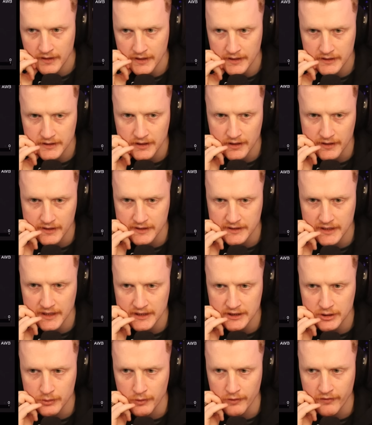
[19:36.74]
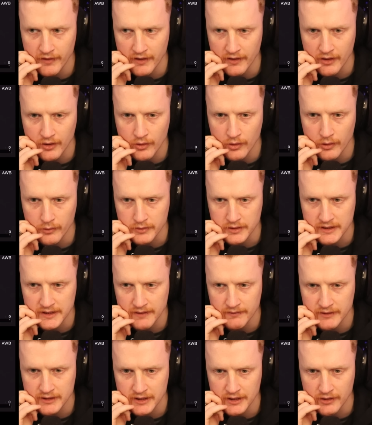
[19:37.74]
Inside the statue, we found the corpse of
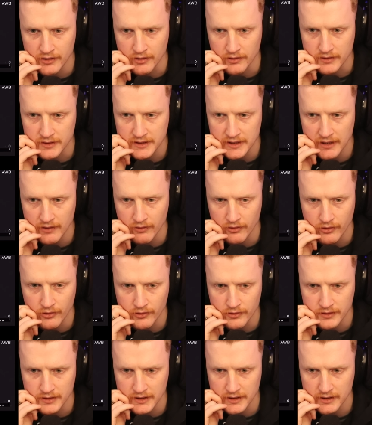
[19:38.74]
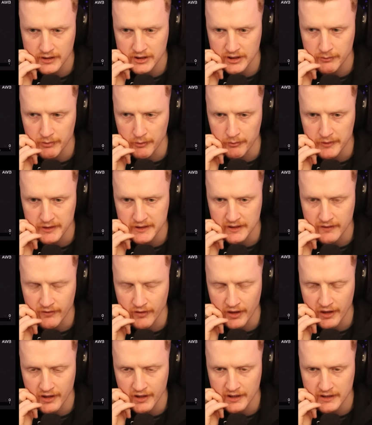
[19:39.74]
17-year-old Sarah Kruzik. She'd been missing
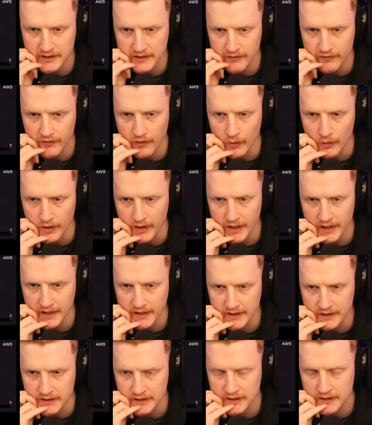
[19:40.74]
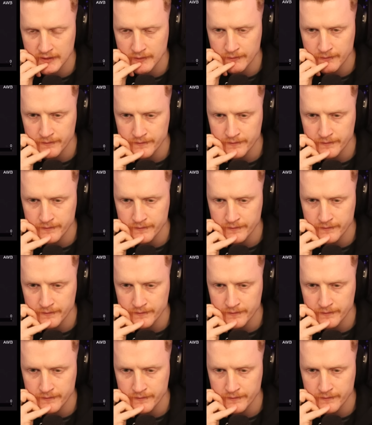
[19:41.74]
for 34 days.